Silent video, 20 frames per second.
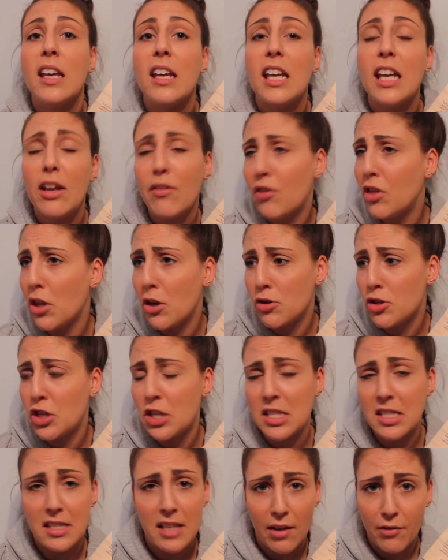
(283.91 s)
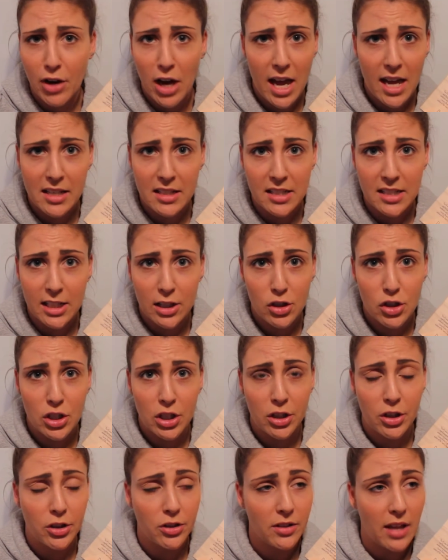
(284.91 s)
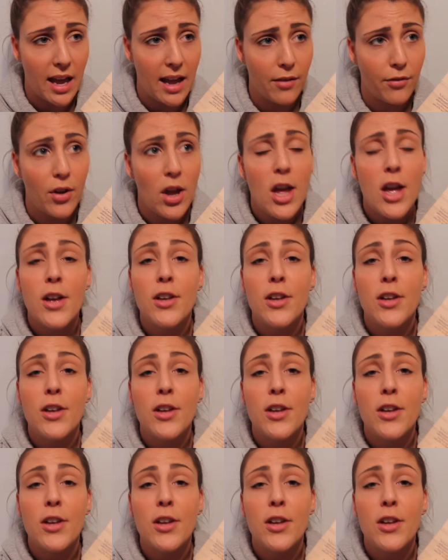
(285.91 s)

even though she's never had an addiction in her life.